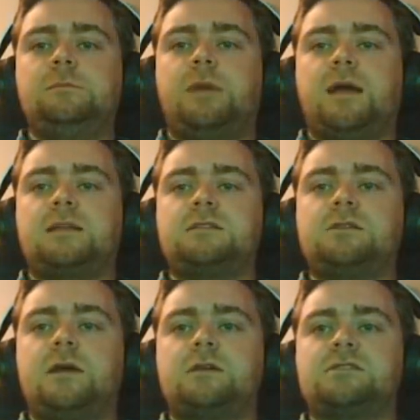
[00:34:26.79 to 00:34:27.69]
back in
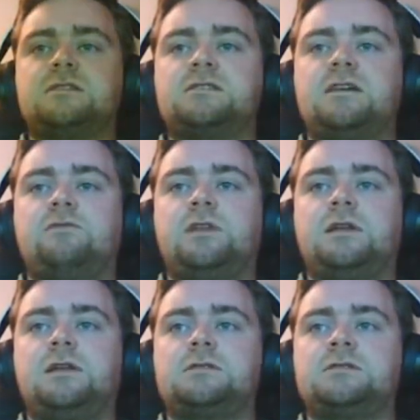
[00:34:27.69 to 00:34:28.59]

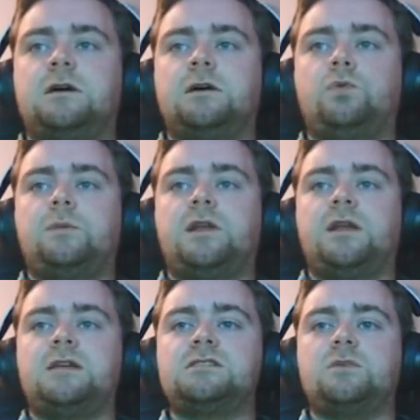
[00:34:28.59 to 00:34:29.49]
2017, so it would have been
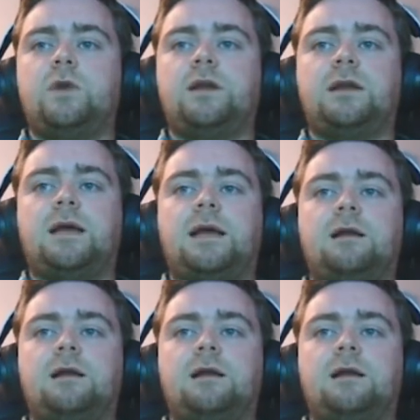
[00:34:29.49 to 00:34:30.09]
nice to win it again,